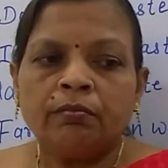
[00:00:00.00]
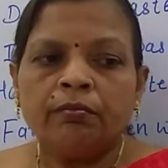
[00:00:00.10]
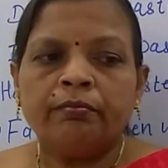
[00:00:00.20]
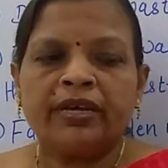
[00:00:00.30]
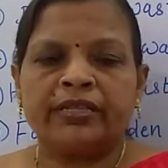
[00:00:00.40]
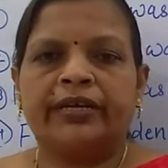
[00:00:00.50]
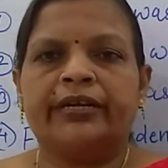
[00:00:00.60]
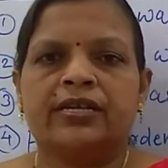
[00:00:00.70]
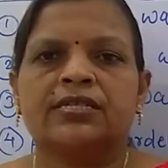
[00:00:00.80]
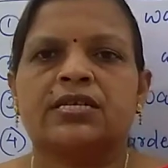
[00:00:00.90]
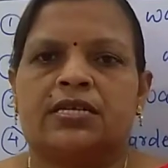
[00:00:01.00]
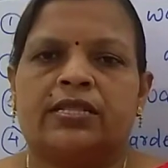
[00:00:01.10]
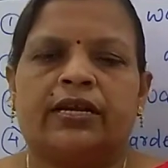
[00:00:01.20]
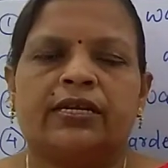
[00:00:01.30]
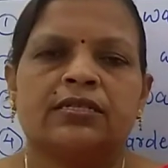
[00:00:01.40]
major industry,
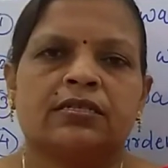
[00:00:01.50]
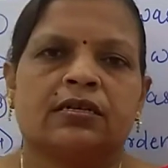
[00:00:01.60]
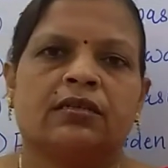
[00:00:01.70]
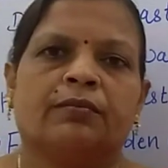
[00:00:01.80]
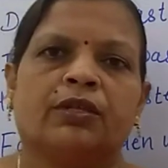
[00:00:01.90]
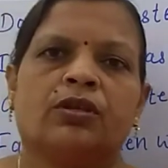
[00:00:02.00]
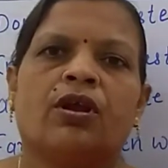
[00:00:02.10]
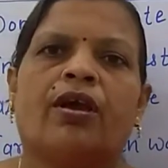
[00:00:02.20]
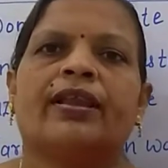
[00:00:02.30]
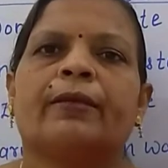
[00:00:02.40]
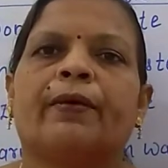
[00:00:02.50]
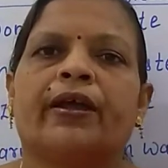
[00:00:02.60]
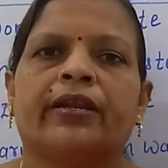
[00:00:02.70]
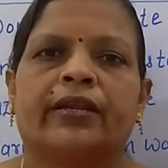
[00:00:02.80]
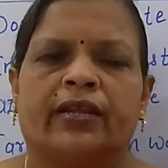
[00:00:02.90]
that is the Mathura oil
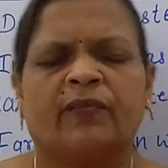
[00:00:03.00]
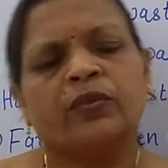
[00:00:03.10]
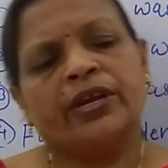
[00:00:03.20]
refinery,